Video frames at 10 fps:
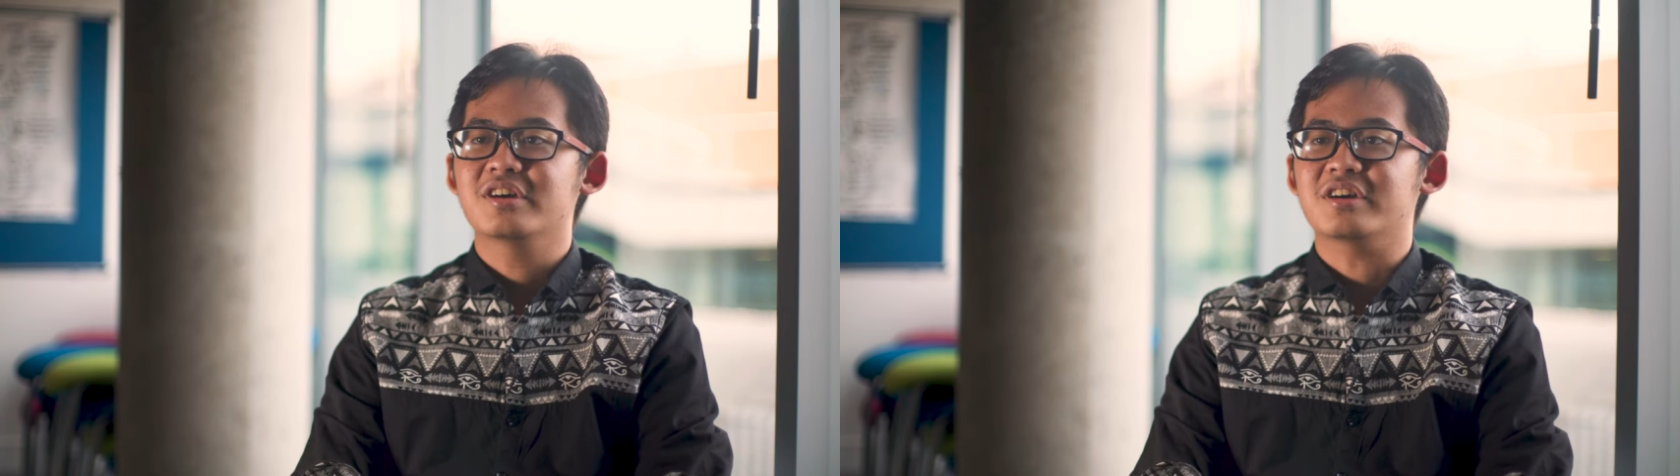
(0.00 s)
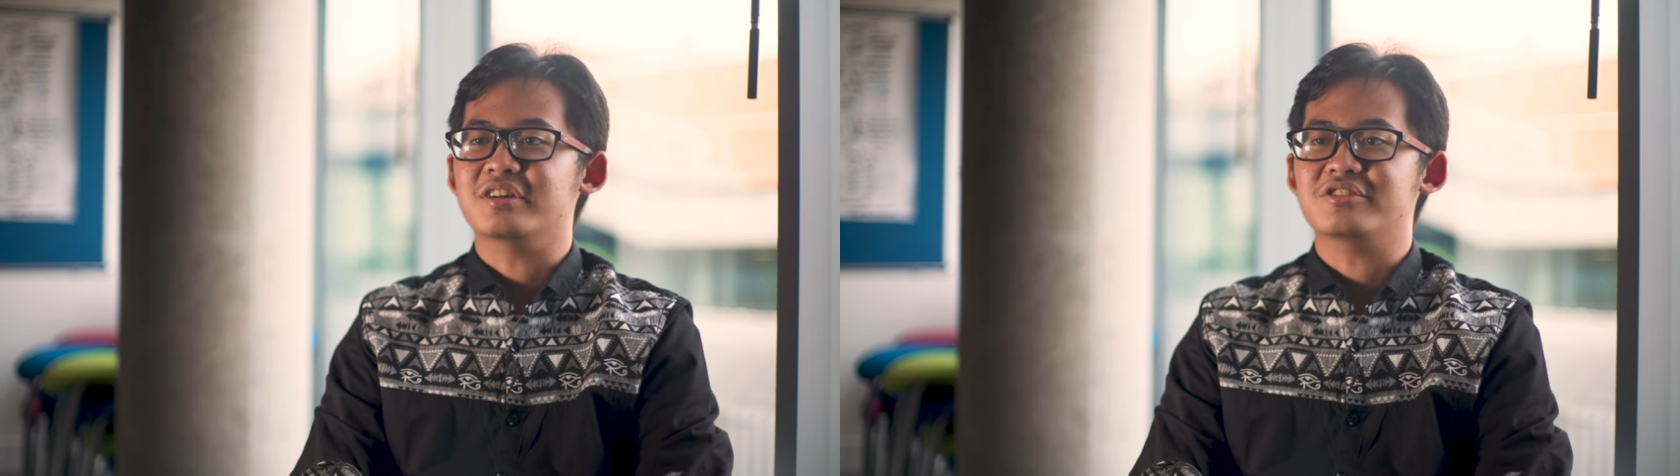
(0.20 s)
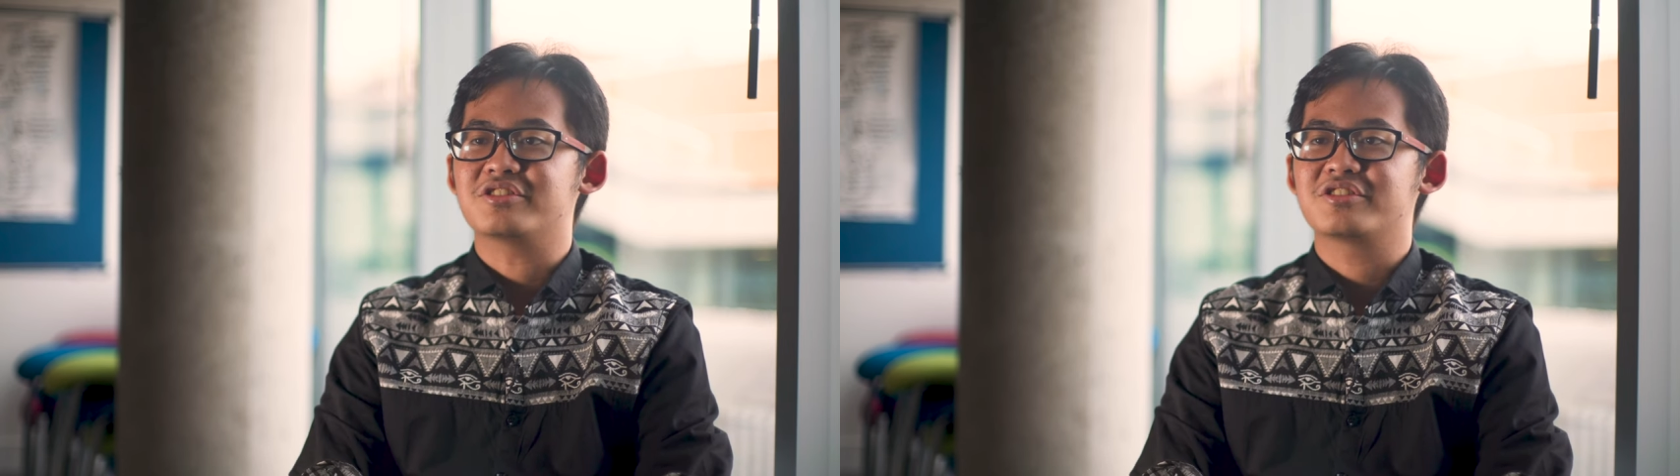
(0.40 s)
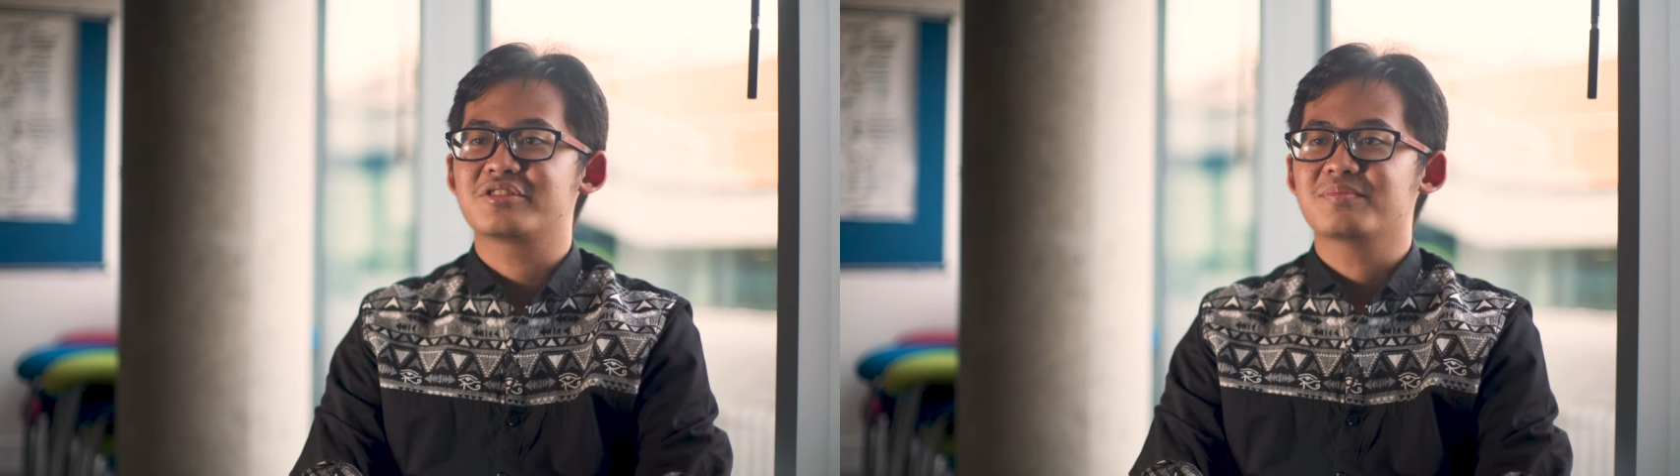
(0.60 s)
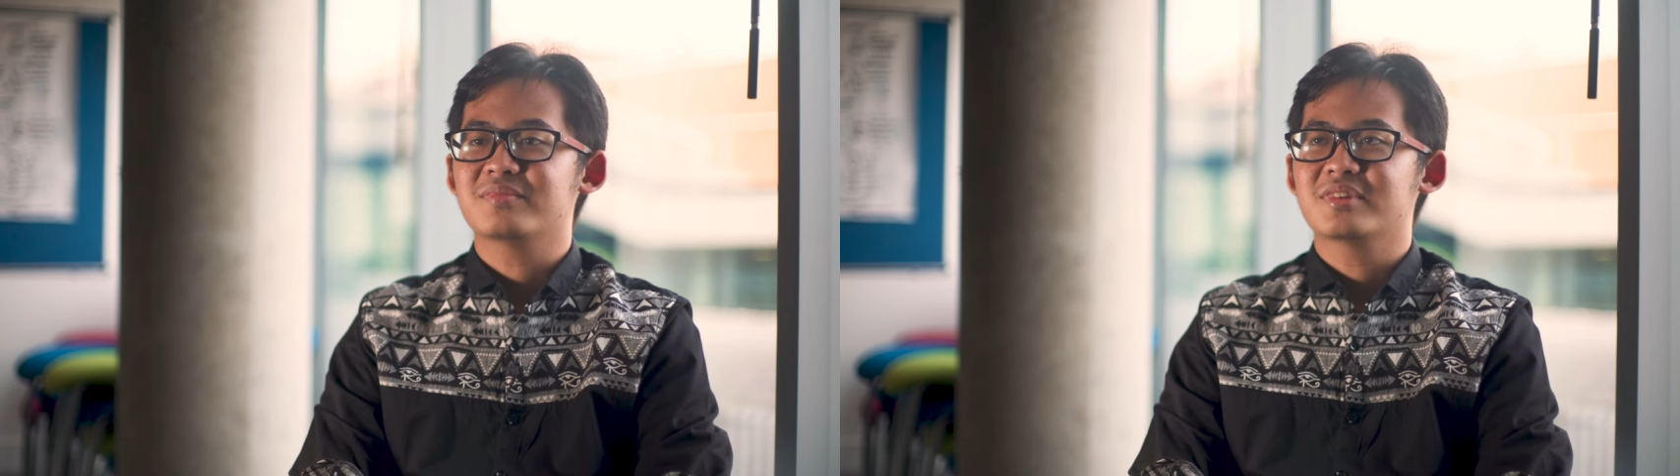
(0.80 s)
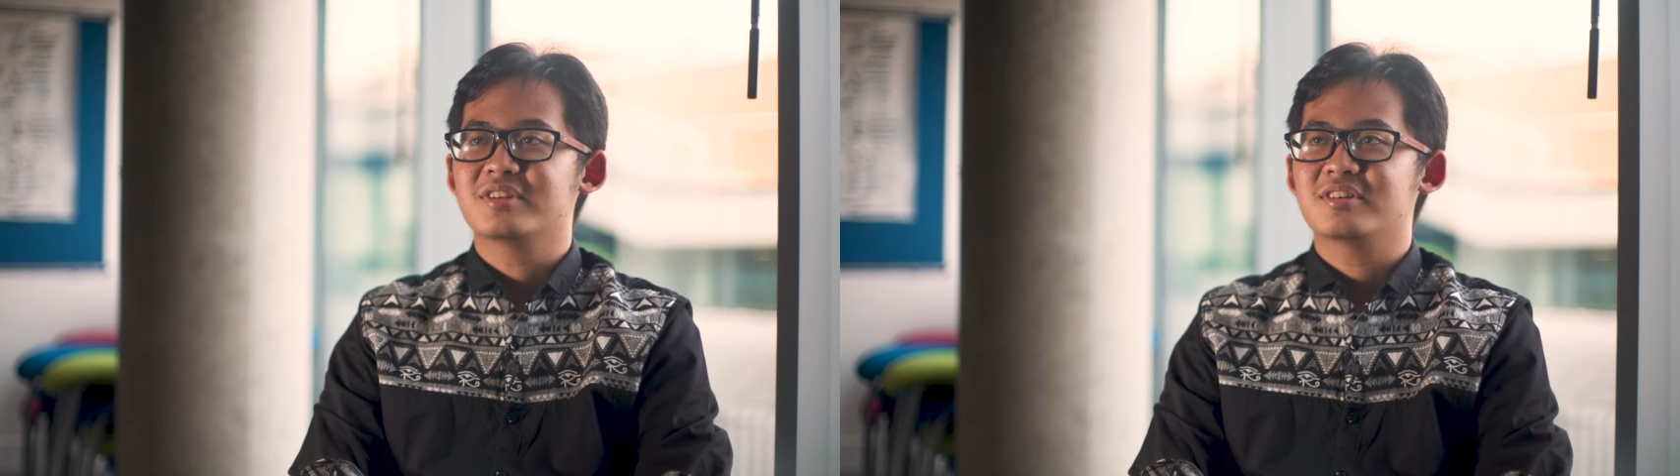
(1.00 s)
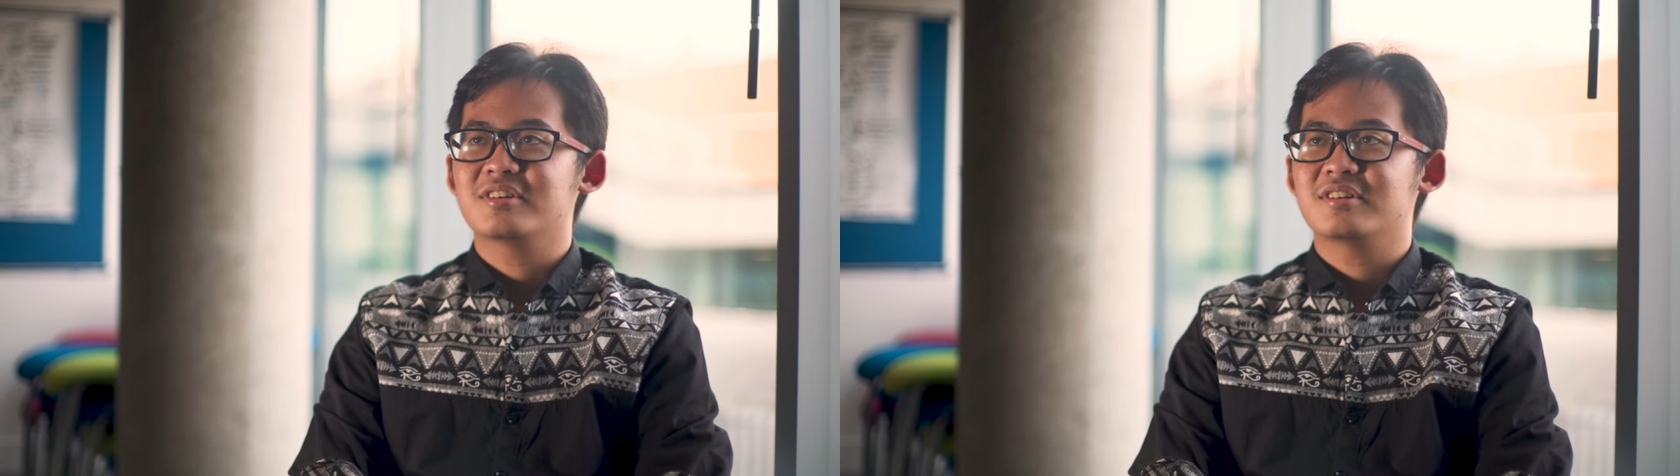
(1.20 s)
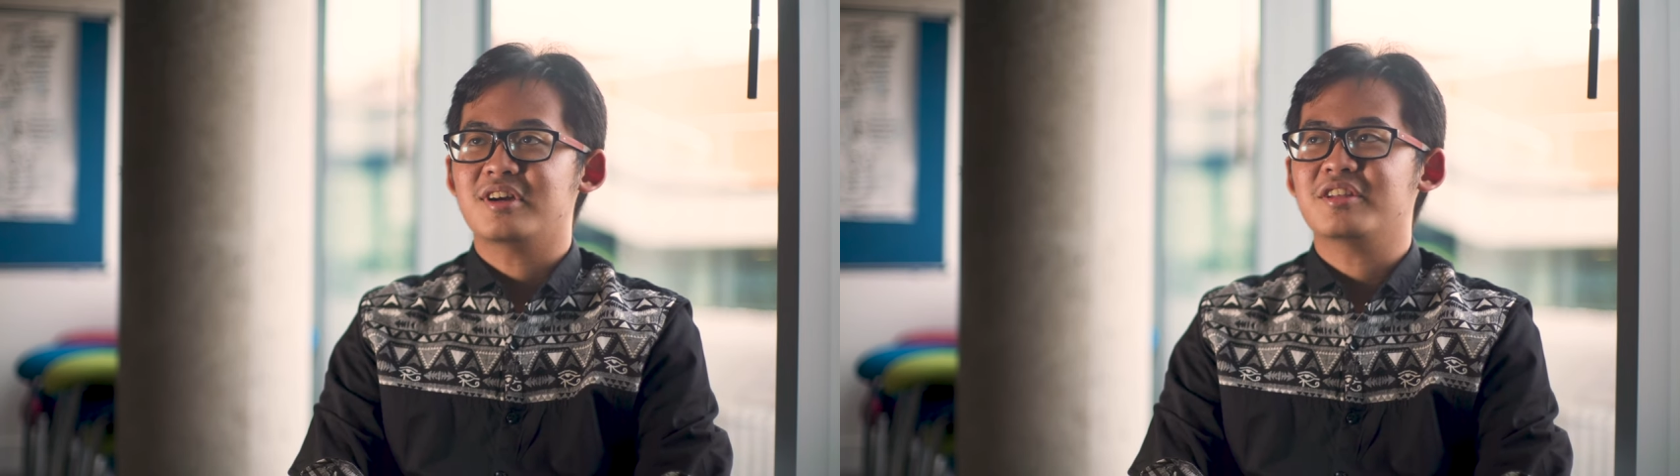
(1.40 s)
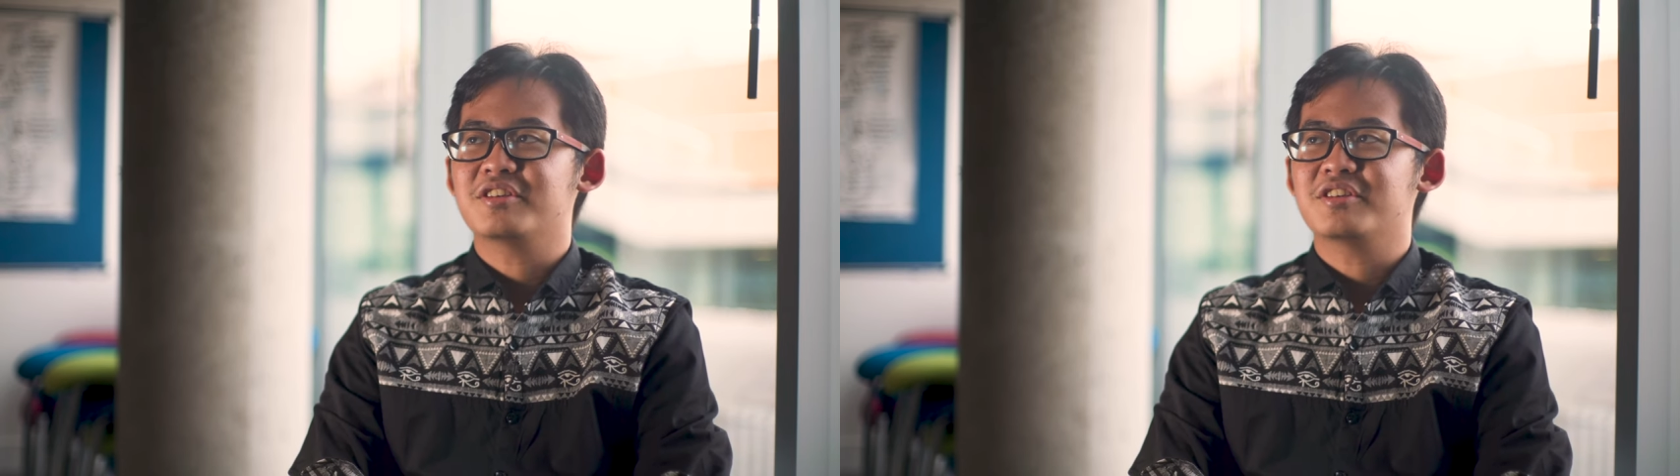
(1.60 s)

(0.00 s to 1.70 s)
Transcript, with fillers: And I just, I